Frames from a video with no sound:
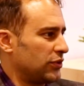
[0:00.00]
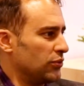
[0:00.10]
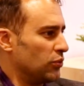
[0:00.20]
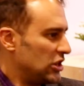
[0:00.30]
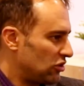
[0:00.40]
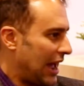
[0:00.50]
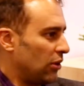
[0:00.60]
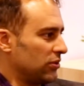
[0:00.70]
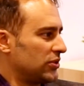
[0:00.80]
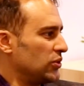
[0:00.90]
to reach
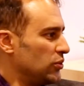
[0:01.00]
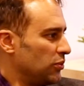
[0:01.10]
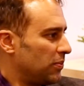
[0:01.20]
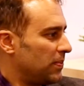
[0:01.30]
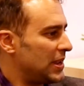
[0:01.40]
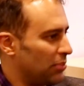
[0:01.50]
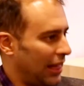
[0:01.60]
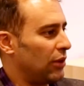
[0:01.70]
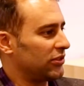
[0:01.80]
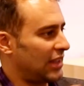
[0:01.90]
out to
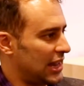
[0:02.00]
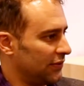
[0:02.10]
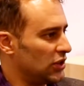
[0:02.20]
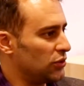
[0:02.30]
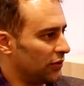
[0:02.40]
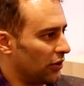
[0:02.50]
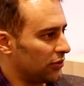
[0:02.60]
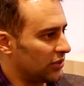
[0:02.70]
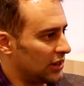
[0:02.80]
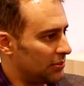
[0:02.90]
people outside of the
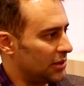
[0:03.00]
university,